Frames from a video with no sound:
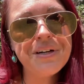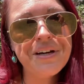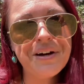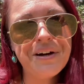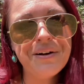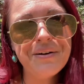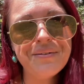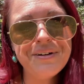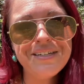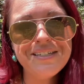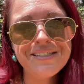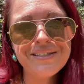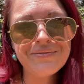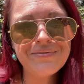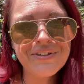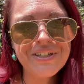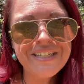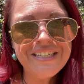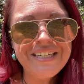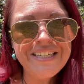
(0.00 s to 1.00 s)
always
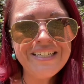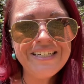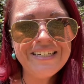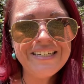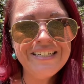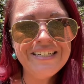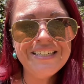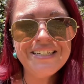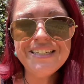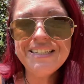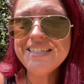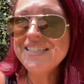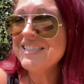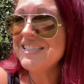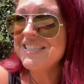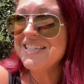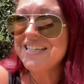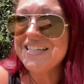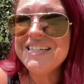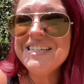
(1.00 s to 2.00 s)
forget is
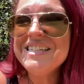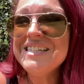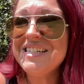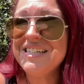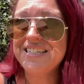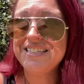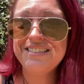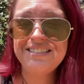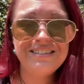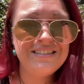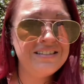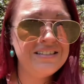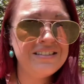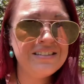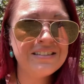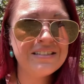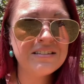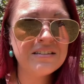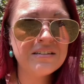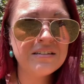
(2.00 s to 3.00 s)
the Indians.